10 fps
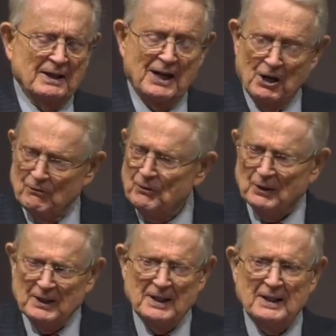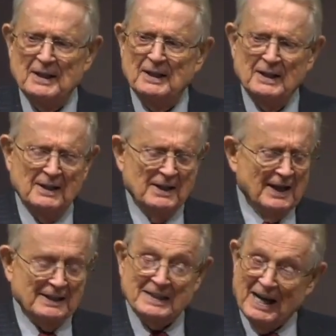carefully
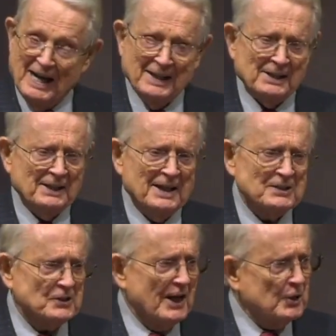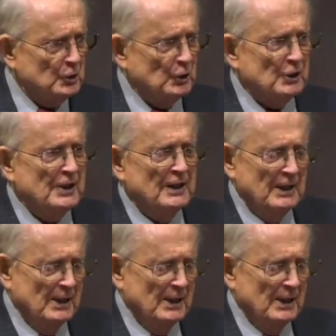and kindly as I could.